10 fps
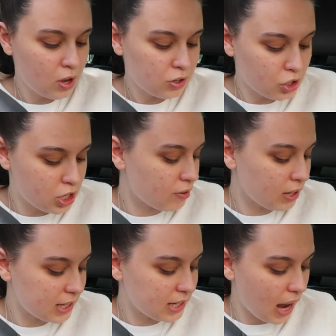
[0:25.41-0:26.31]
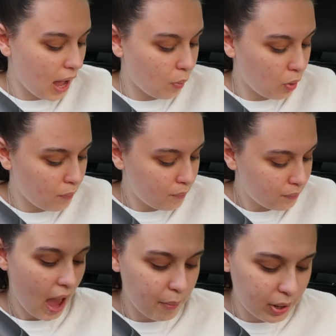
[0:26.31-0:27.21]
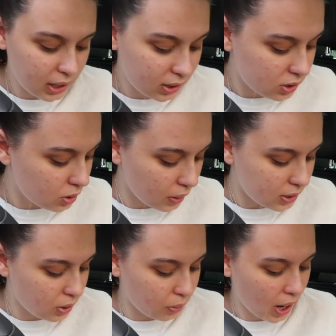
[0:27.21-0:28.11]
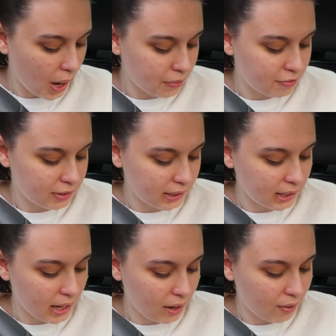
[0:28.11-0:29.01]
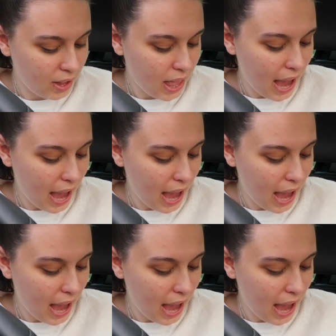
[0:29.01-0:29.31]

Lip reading: So she released an album, and we're going to listen to it. It's called How I'm Feeling Now.